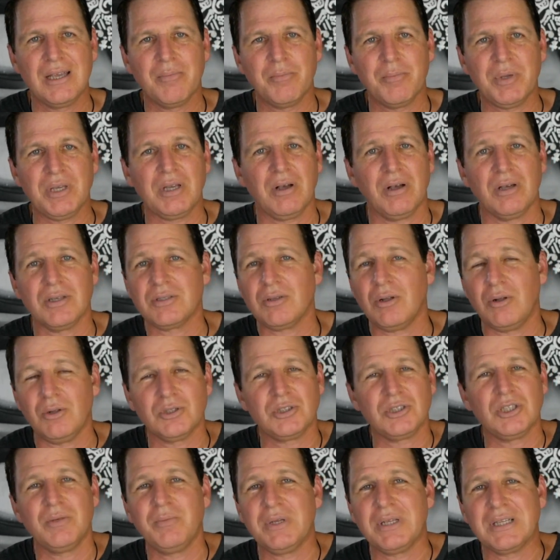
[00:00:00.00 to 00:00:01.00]
because
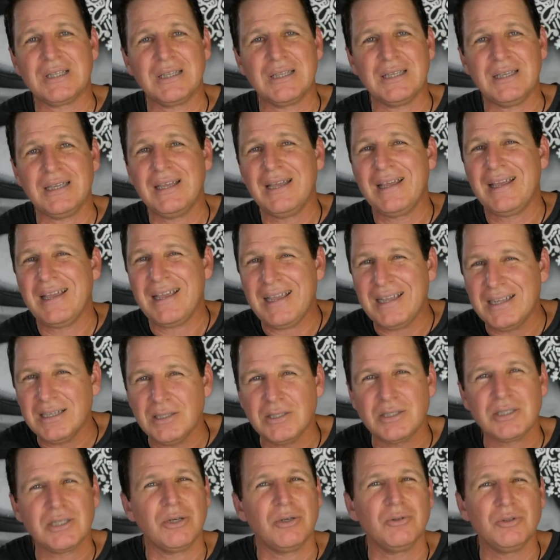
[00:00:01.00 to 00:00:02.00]
ultimately, in
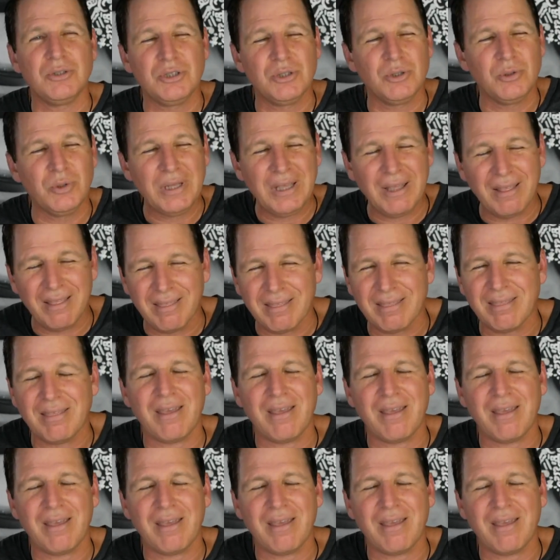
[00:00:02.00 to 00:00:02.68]
so doing,